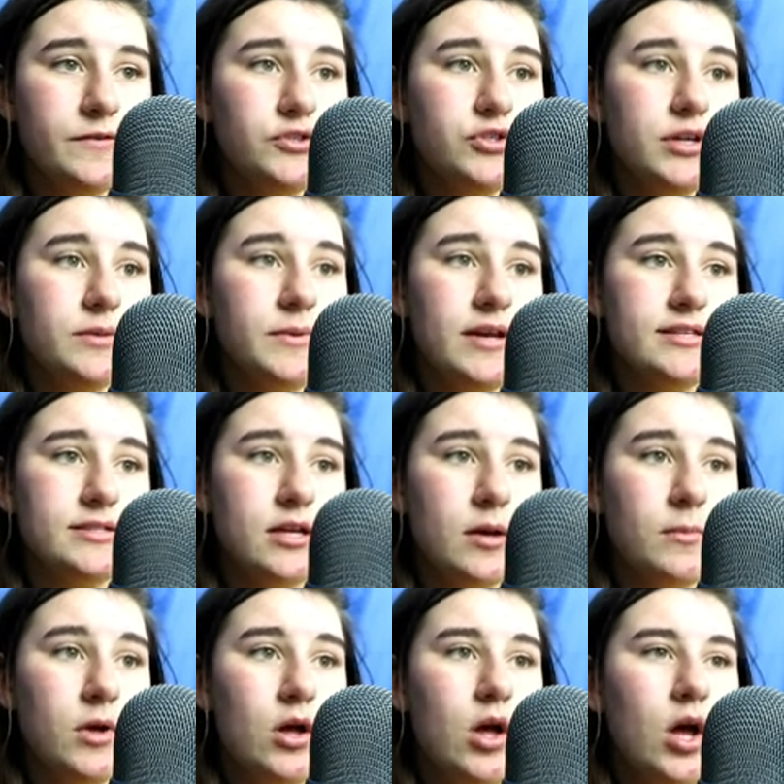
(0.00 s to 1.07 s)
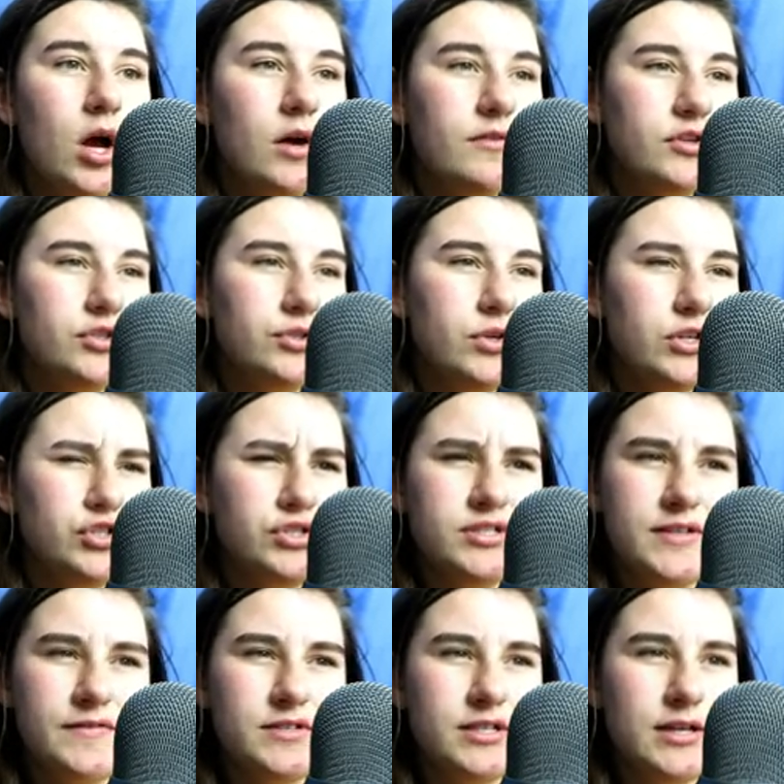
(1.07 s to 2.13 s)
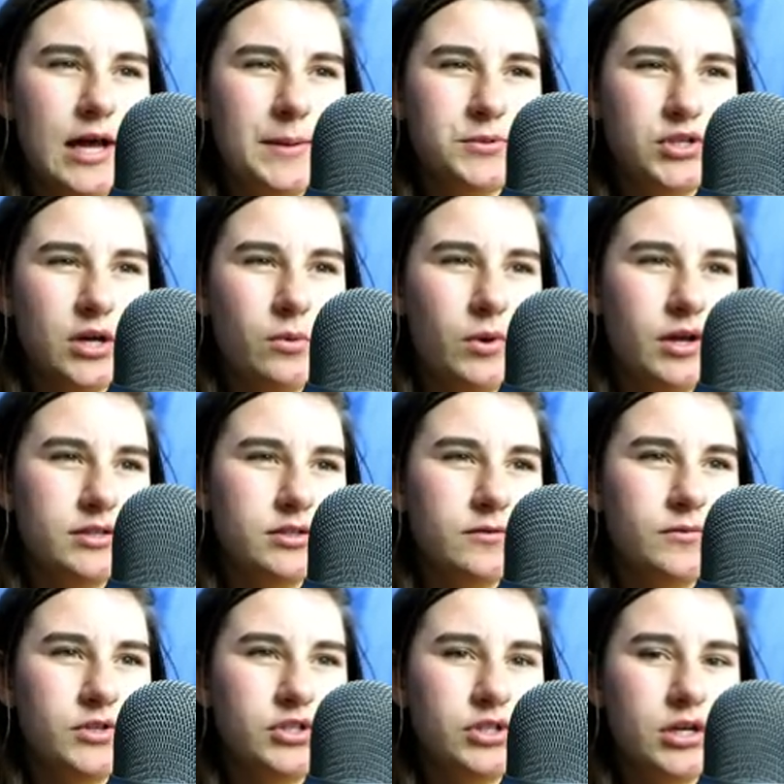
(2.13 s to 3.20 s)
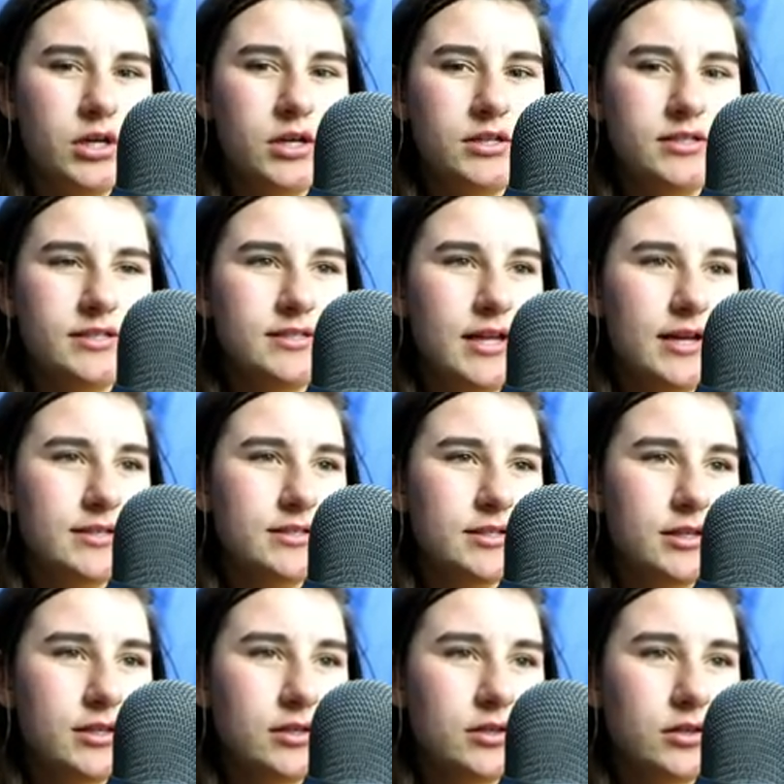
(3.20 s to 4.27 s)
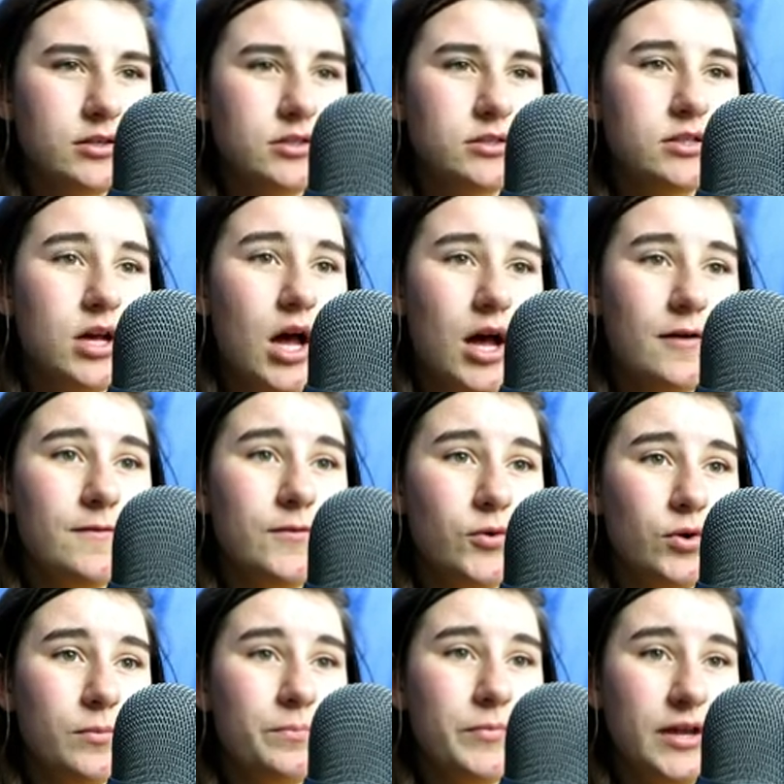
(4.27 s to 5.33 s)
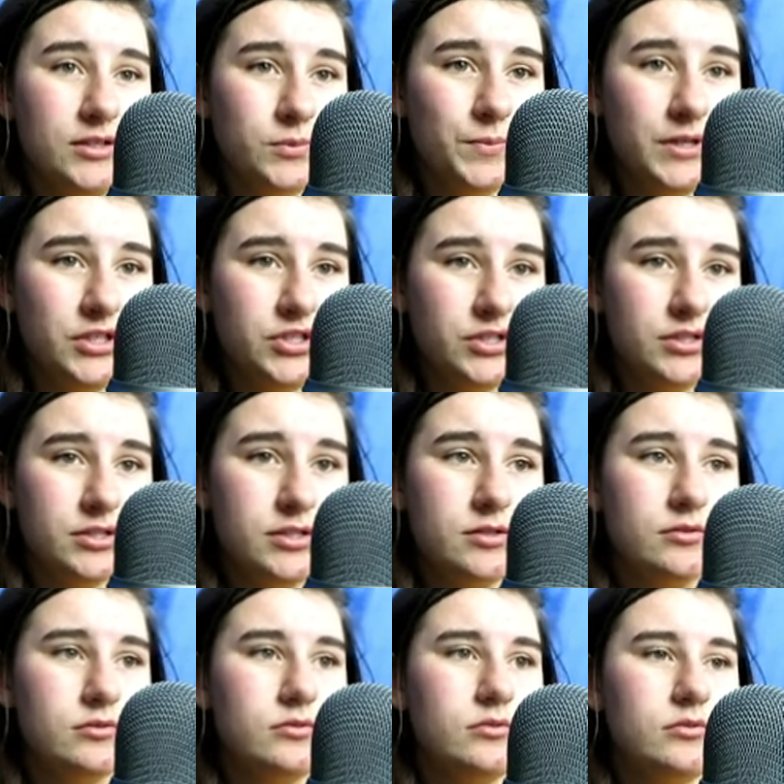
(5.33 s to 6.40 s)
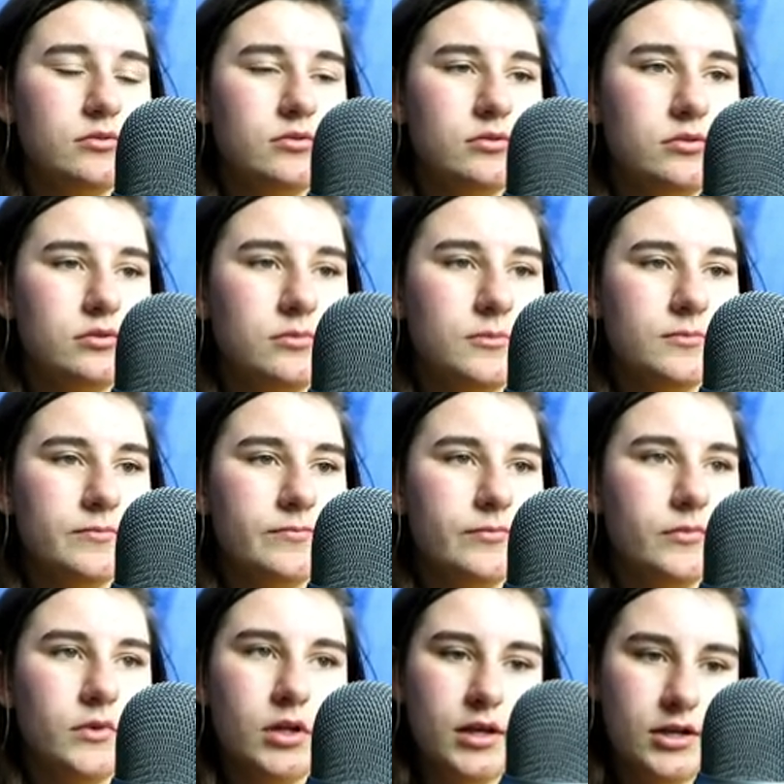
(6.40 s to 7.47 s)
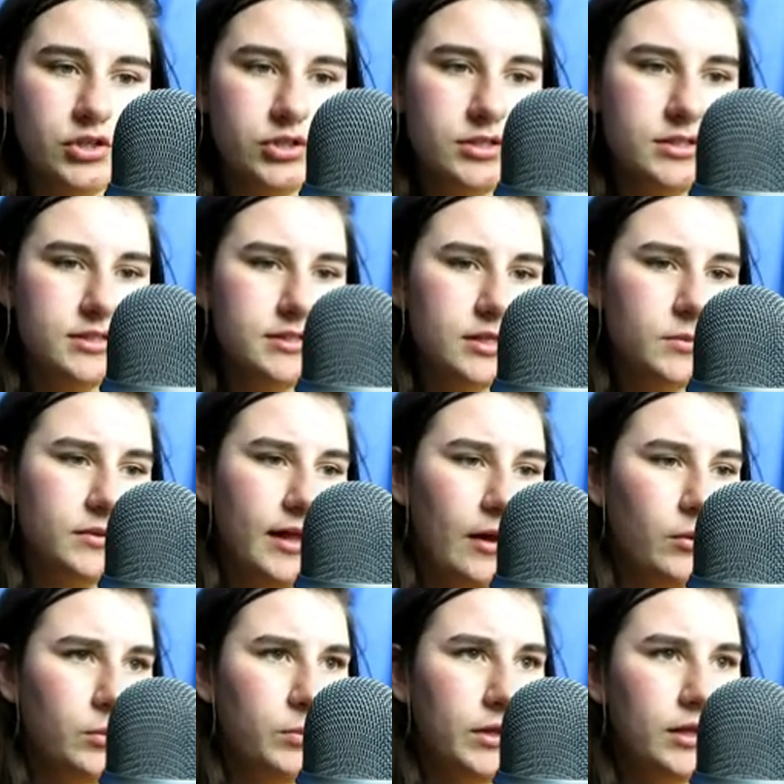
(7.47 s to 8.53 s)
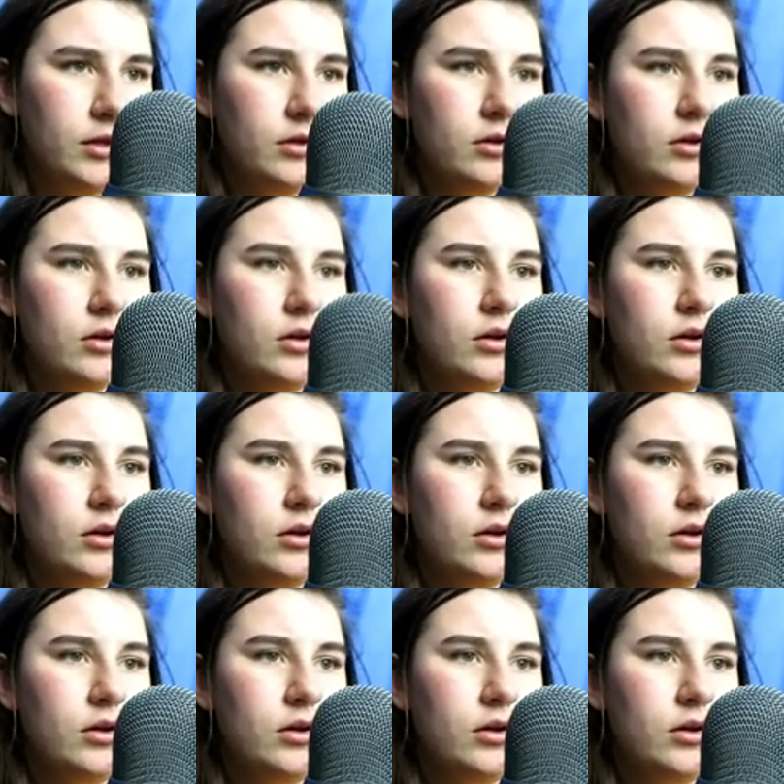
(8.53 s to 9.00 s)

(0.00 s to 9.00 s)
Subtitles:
often triggered by some of the 217 abstract words of which dyslexics can't form mental pictures. Interested to see what that would be.